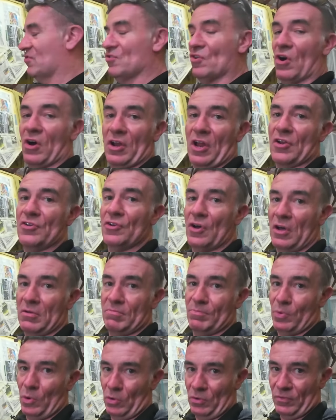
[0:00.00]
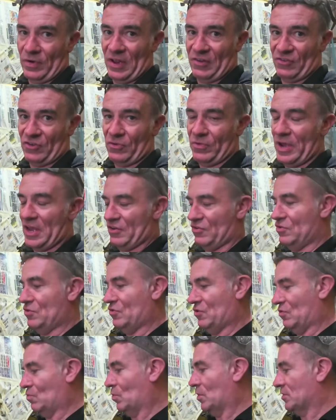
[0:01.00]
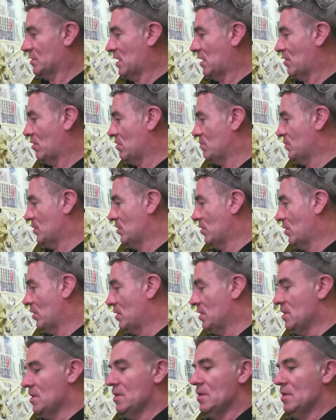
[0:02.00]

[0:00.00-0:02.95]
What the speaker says: not a nut and bolt restoration. You should work that out by now.